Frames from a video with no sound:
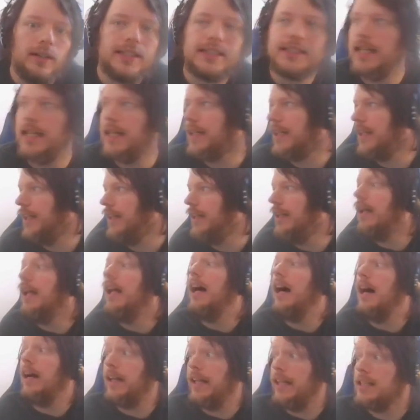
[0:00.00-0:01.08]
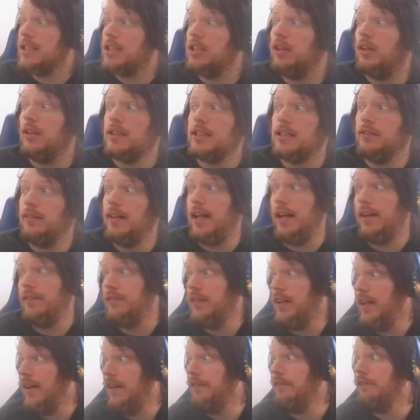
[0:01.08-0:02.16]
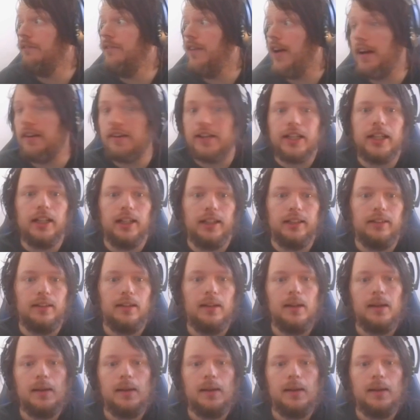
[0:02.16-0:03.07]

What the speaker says: second against Star Seraph. Very good.